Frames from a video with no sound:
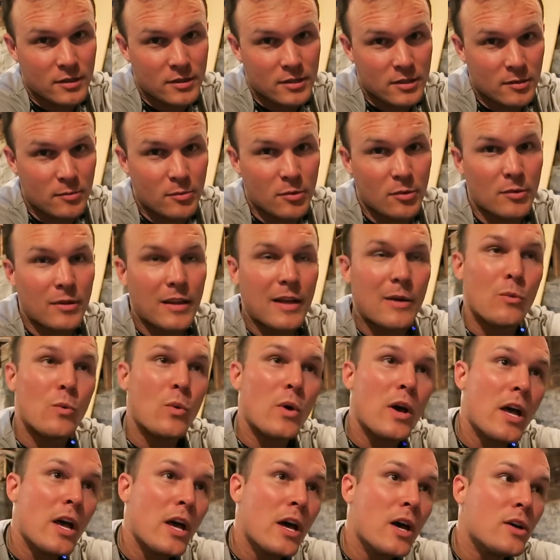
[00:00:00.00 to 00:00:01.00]
Some people are like,
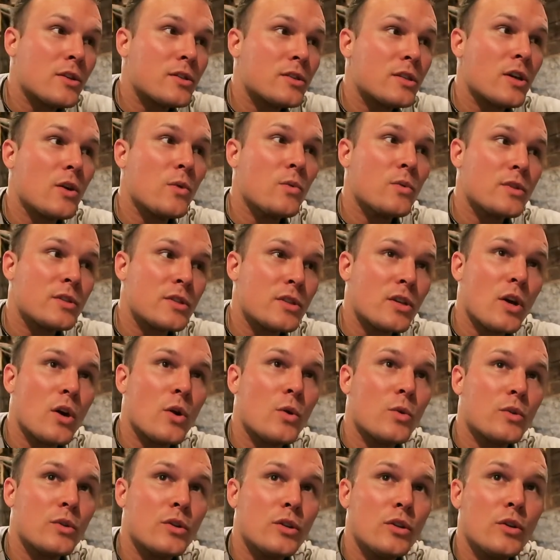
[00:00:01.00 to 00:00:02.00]
well,
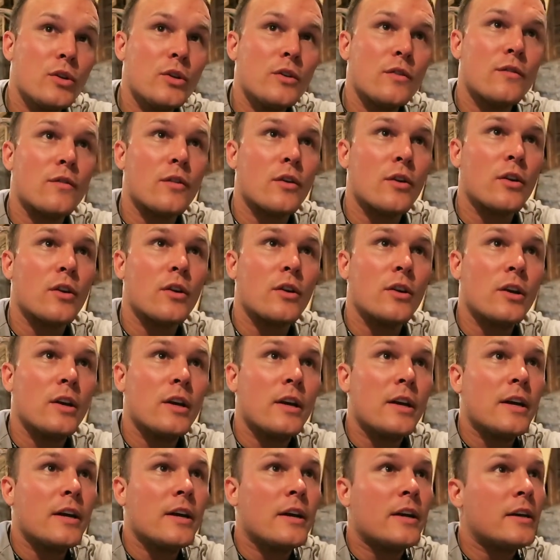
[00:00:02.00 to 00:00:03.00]
so-and-so will do it for,
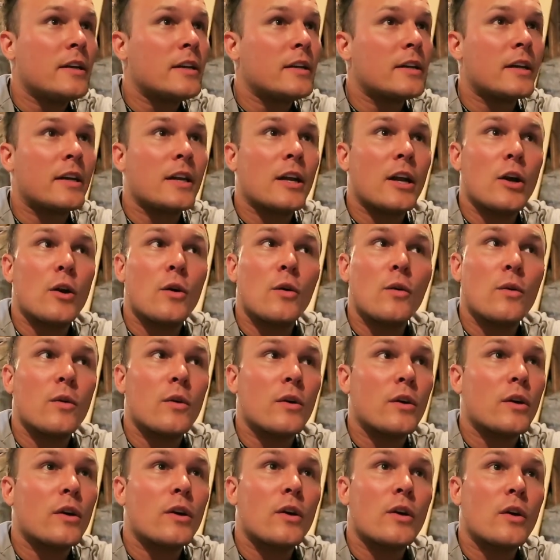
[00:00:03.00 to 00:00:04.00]

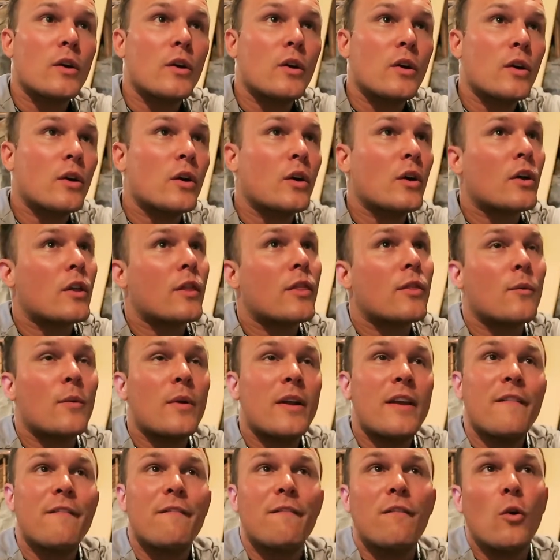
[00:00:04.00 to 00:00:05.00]

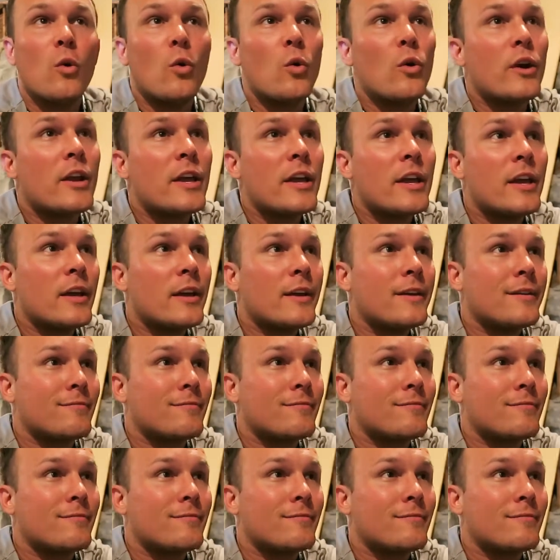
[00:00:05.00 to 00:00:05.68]
$340.